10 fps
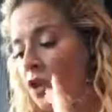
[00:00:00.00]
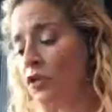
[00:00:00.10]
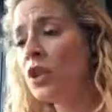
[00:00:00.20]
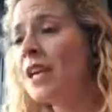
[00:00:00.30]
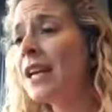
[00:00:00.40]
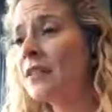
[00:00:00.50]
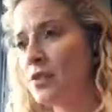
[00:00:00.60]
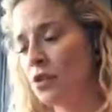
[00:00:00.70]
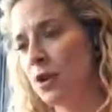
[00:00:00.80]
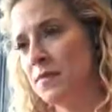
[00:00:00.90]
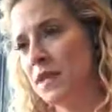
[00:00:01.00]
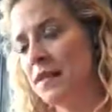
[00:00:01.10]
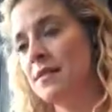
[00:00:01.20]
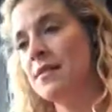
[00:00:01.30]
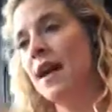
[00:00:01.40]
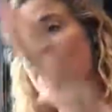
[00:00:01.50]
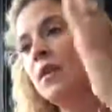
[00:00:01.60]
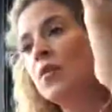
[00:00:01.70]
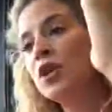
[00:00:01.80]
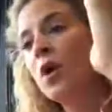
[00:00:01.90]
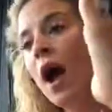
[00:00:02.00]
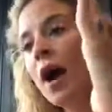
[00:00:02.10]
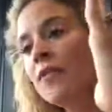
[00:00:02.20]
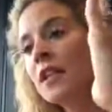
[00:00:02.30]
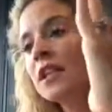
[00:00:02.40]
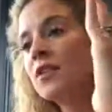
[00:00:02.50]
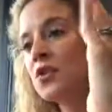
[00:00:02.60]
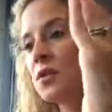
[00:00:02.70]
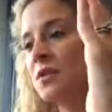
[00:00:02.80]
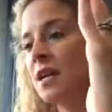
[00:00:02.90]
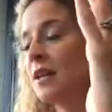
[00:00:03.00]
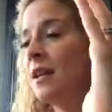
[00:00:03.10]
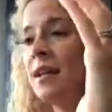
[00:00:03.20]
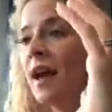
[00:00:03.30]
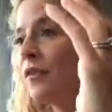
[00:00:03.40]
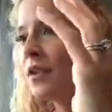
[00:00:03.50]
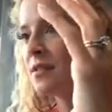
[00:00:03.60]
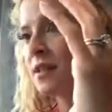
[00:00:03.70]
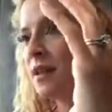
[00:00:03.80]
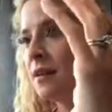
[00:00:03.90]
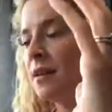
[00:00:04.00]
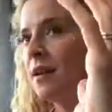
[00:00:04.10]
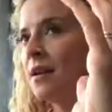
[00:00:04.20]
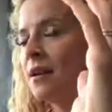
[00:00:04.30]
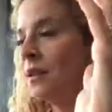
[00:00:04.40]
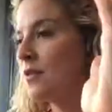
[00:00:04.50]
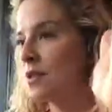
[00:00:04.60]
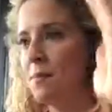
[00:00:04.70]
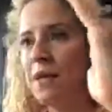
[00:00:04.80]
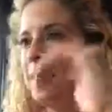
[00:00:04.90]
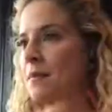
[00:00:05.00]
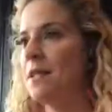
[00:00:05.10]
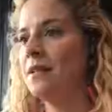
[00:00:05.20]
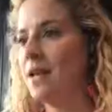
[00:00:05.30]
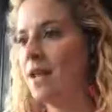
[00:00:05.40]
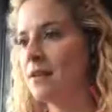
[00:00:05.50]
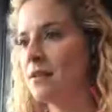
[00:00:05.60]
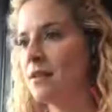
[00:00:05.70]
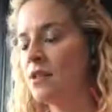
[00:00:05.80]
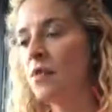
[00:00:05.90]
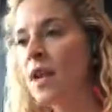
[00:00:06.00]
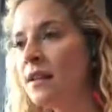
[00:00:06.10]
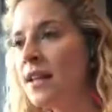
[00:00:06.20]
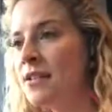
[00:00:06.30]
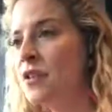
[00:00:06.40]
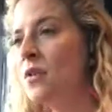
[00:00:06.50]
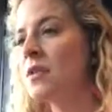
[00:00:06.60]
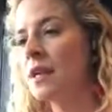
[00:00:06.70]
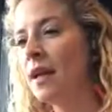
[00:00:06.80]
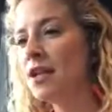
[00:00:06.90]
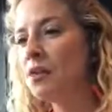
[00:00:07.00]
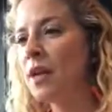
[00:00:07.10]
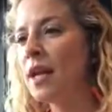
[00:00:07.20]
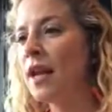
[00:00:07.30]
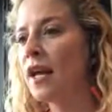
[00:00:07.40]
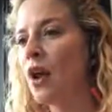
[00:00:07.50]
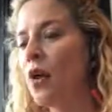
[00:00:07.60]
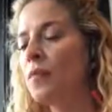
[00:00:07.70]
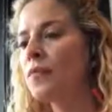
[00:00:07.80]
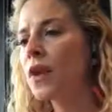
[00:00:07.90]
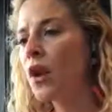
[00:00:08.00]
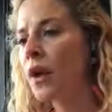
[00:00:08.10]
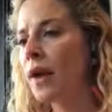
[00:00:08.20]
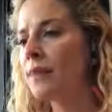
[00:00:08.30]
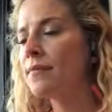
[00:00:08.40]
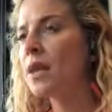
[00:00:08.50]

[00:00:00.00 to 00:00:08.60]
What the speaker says: you're looking at the circumstances, and then when you have the individual scene, in every scene, there's a beginning, middle, and end. So what I like to do is I like to read it and I go, all right,